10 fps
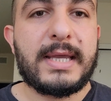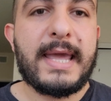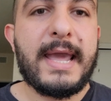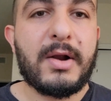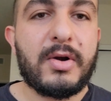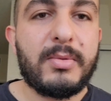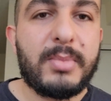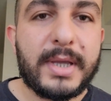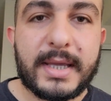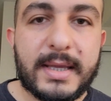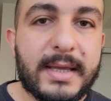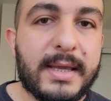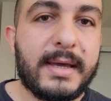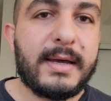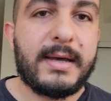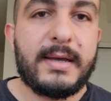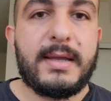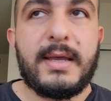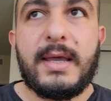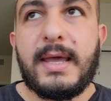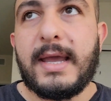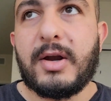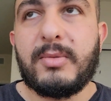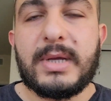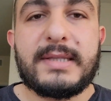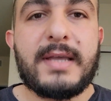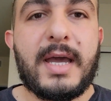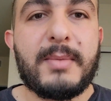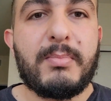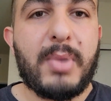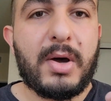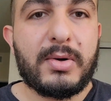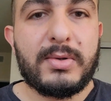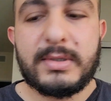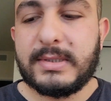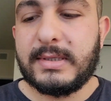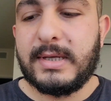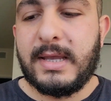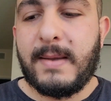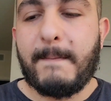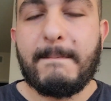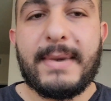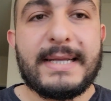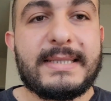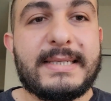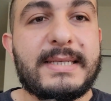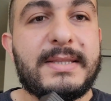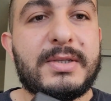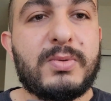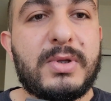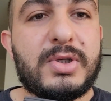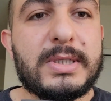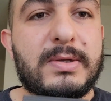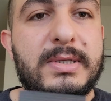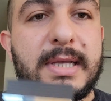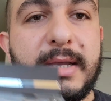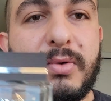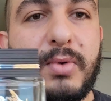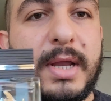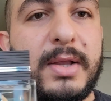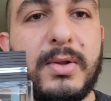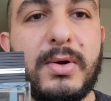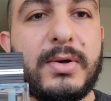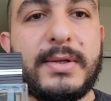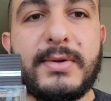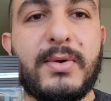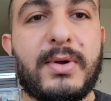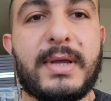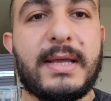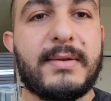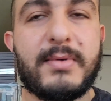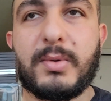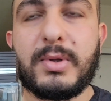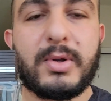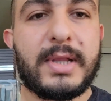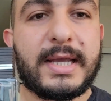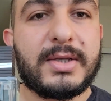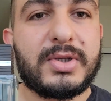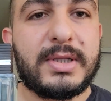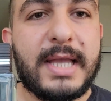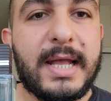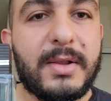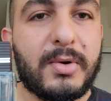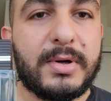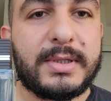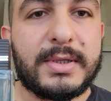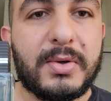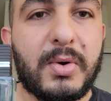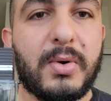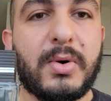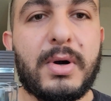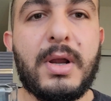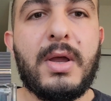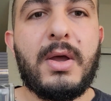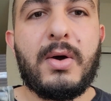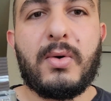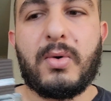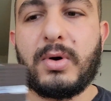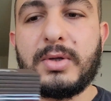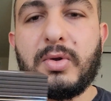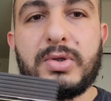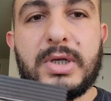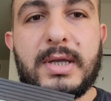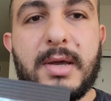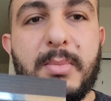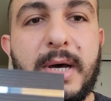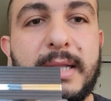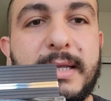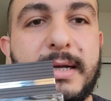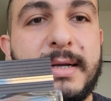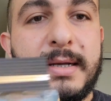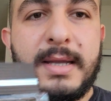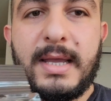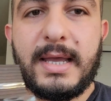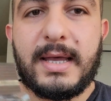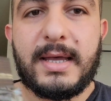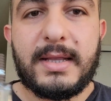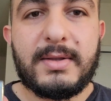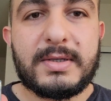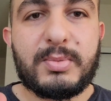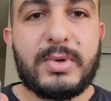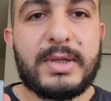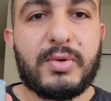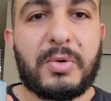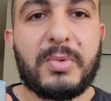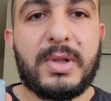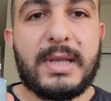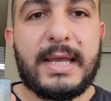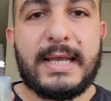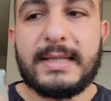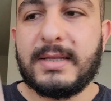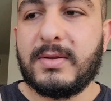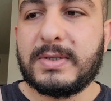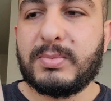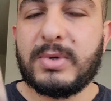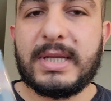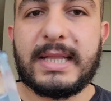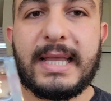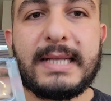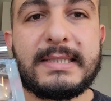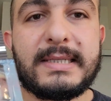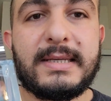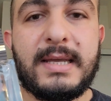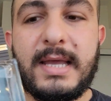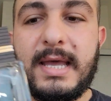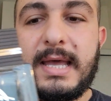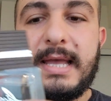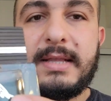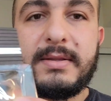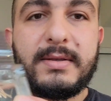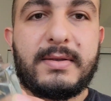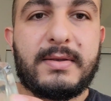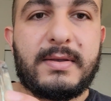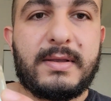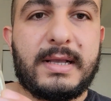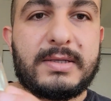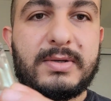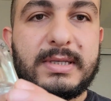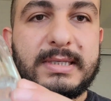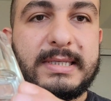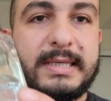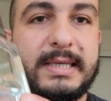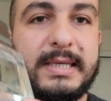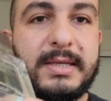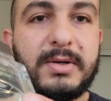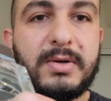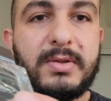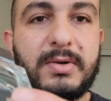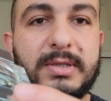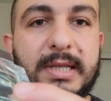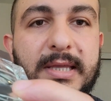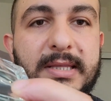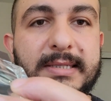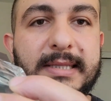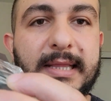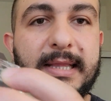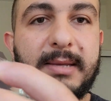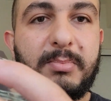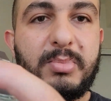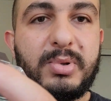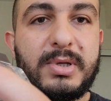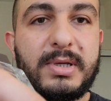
like Arabic type bottles, but this one just looks like a regular, you know, it would look like a Chanel or a Dior or a Dolce & Gabbana. It looks pretty normal and it looks pretty classy. And as you can see here, there's like this lip